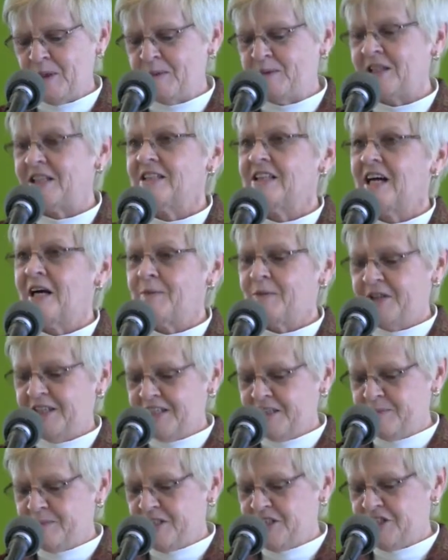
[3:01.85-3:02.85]
Public Library
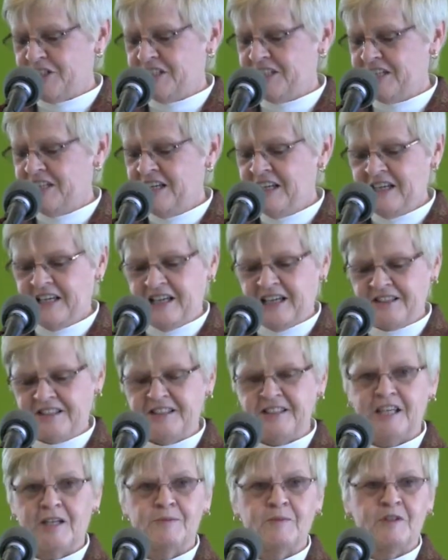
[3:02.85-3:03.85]
Commission and the
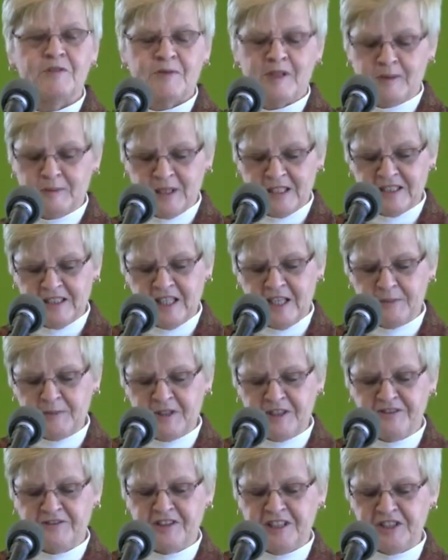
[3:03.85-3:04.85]
Denver Public
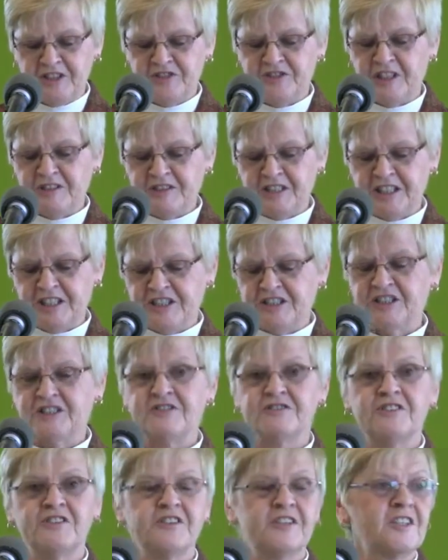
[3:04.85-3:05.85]
Library Friends
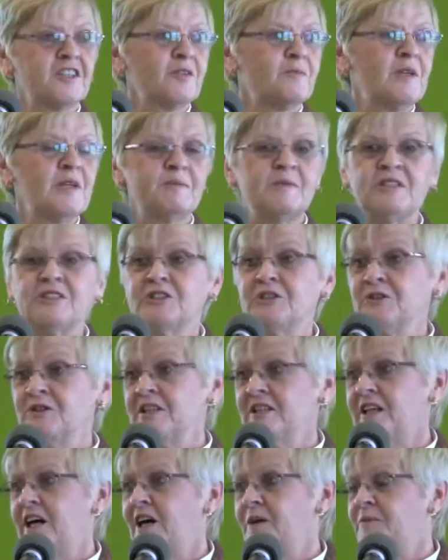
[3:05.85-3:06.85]
Foundation for their commitment to
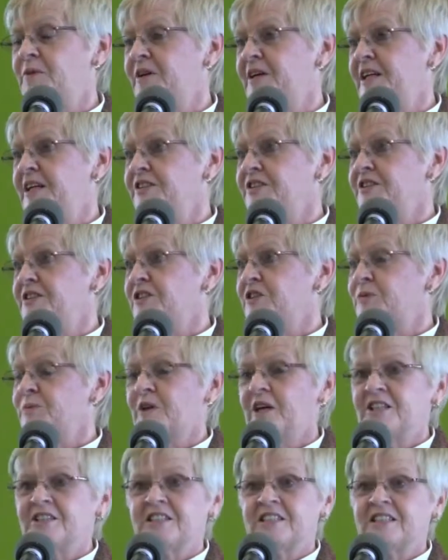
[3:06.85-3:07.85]
the library and to this
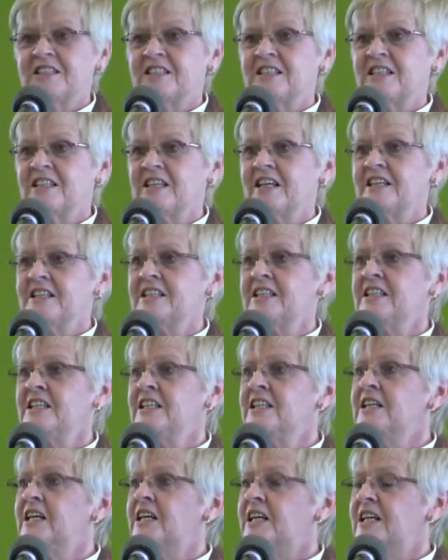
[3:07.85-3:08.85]
project. And I'd like
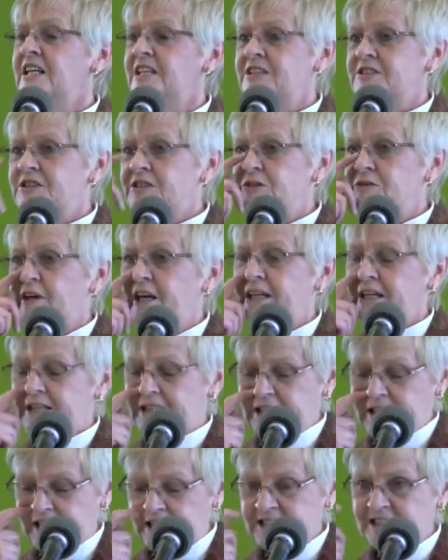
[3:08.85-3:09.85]
to
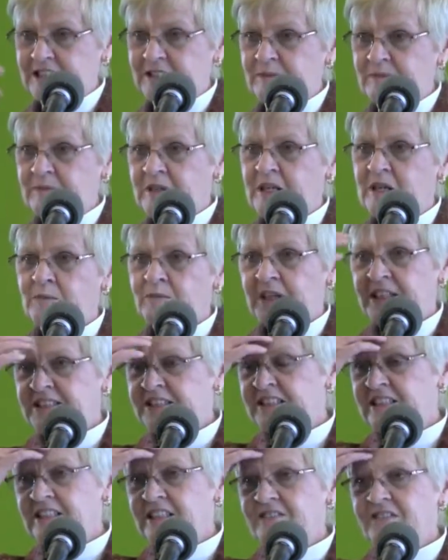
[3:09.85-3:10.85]
recognize them,
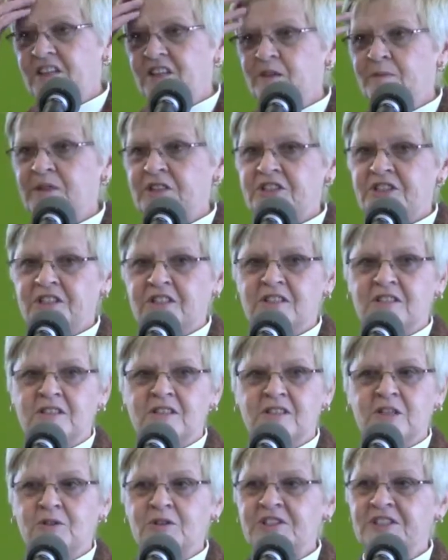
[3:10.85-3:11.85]
President of the Commission,
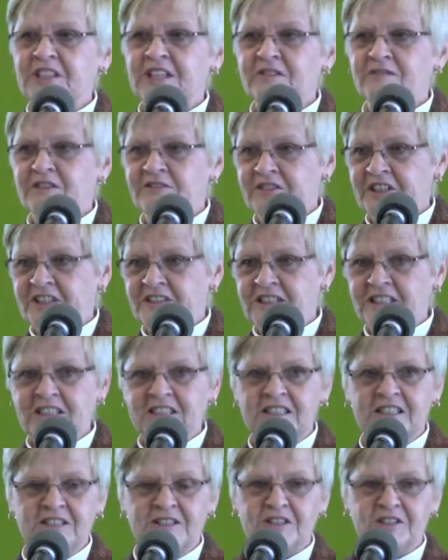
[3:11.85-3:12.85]
Lois Ann
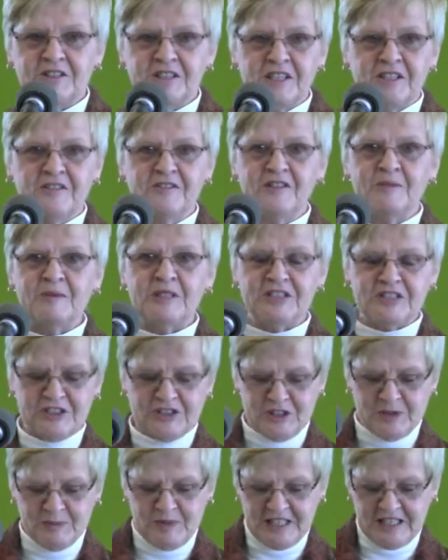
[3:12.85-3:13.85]
Rivera, you'll hear from her in
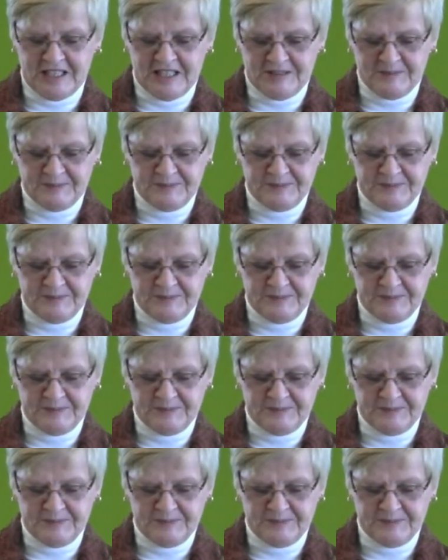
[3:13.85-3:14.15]
just a minute,